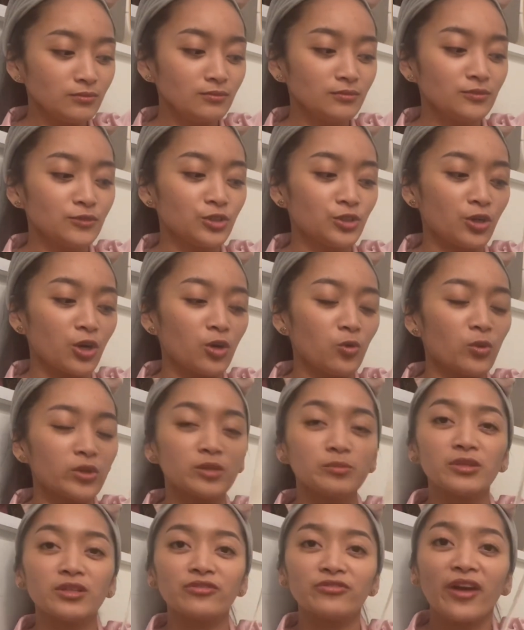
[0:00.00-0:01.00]
you all want to
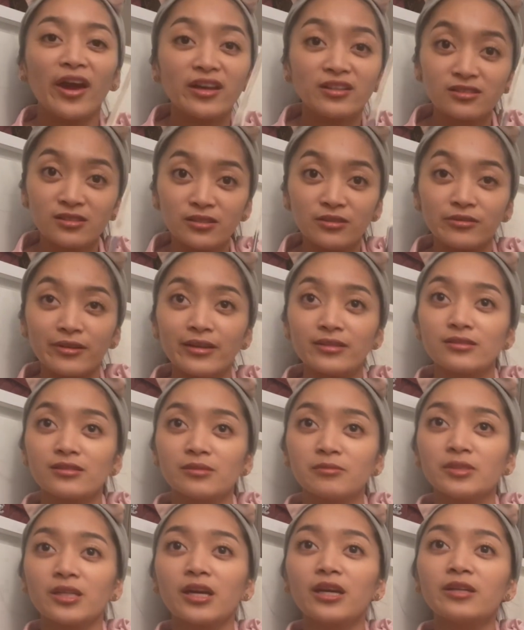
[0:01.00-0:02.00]
be fancy, right?
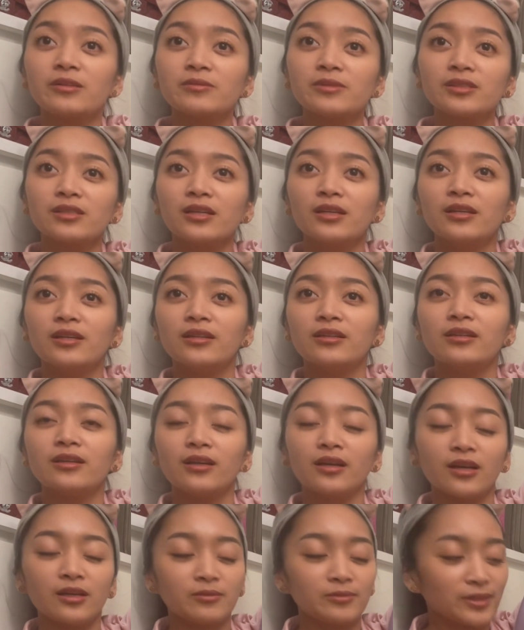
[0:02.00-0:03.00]
Sometimes,
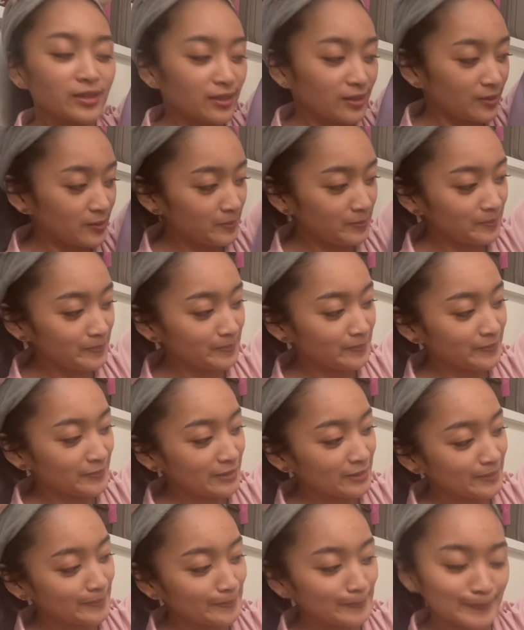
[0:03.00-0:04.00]
I mean,
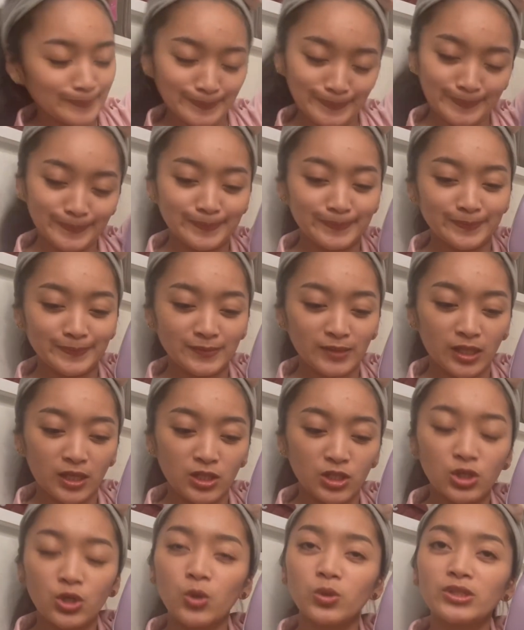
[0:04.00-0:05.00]

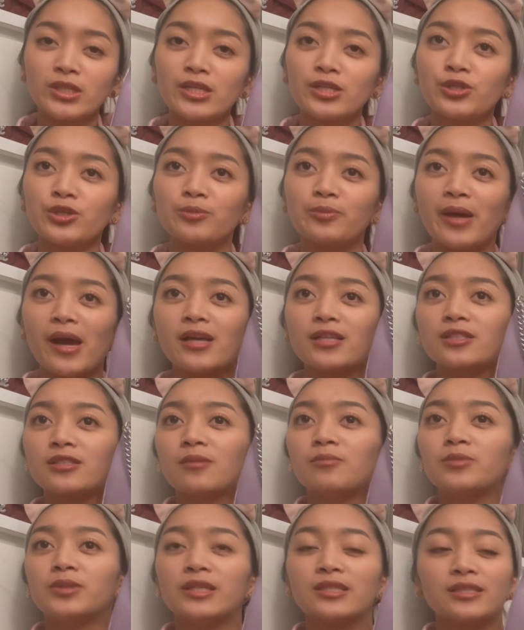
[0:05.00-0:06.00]
go take your bag
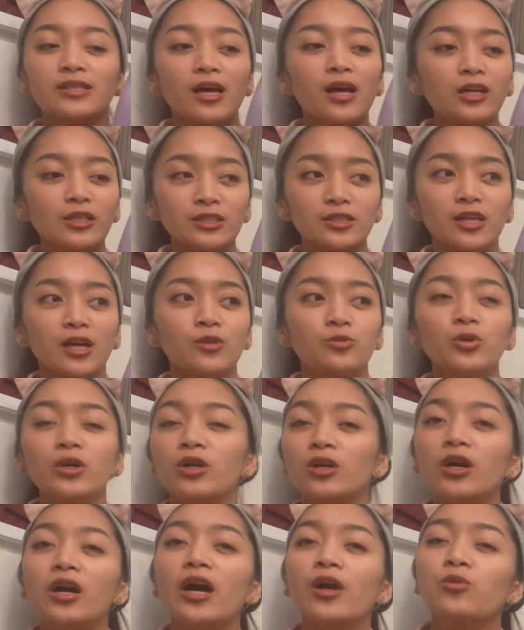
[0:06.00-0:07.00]
someplace else. I
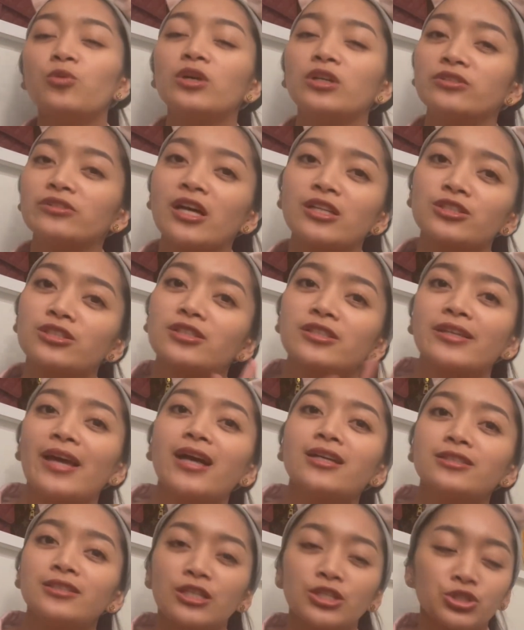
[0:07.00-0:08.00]
will, I will. Not just the
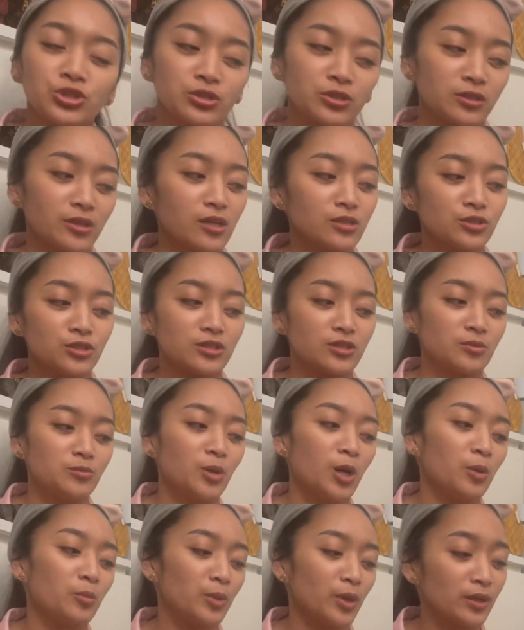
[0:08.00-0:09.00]
gas station, not just the
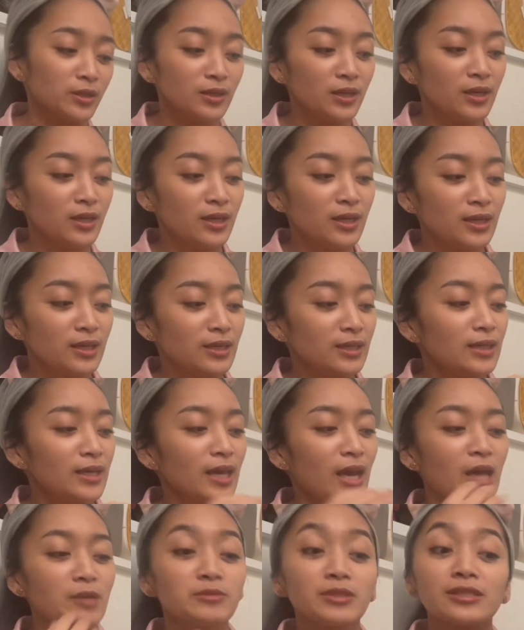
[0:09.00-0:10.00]
mall, but
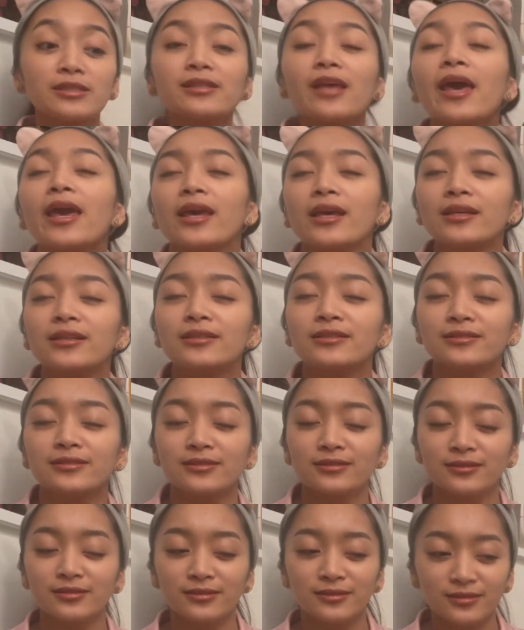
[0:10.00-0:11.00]
I'm just saying,
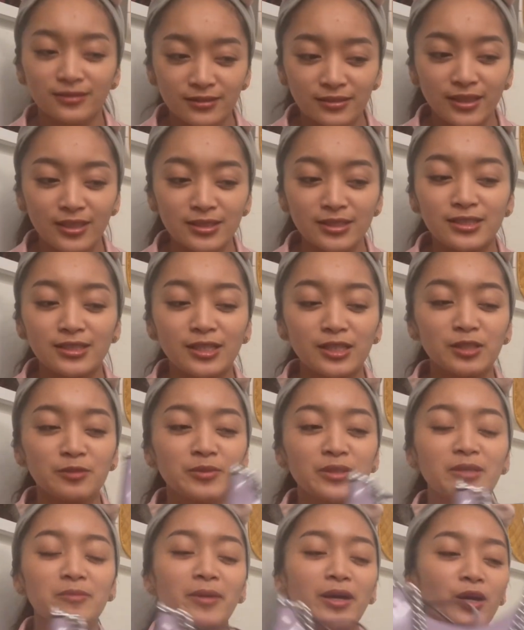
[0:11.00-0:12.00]
this is going to
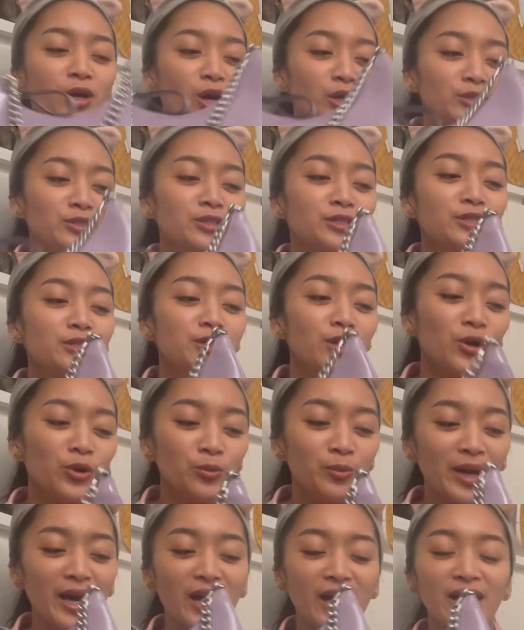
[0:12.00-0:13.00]
be my on-the-go
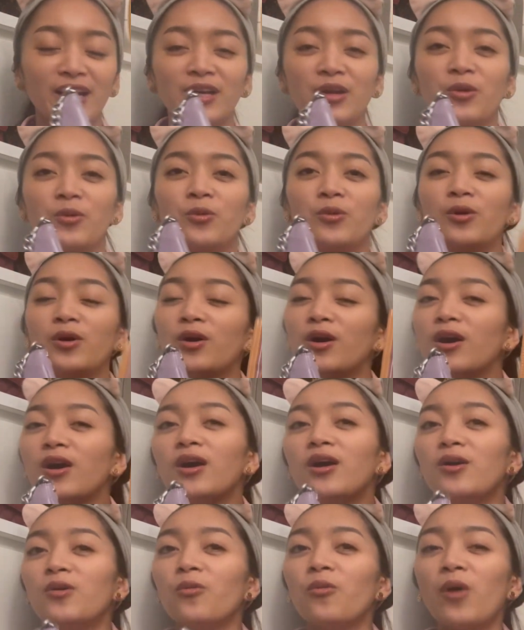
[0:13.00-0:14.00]
bag
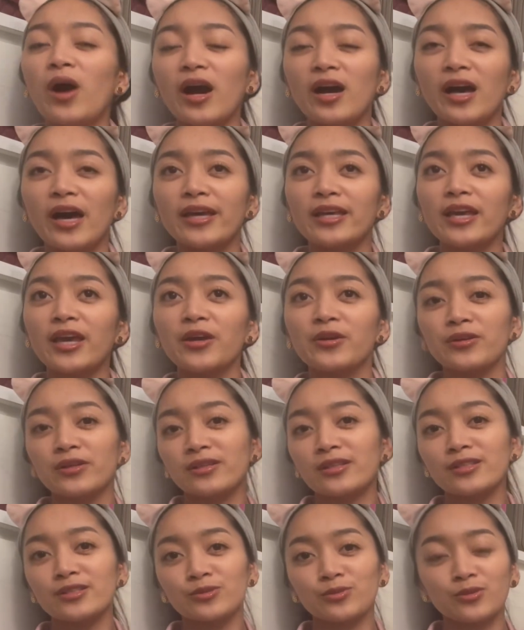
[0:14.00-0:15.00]
while I carry
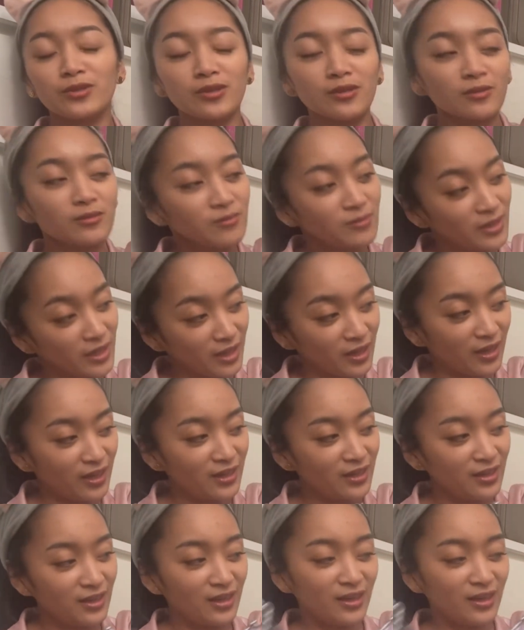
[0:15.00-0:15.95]
this with me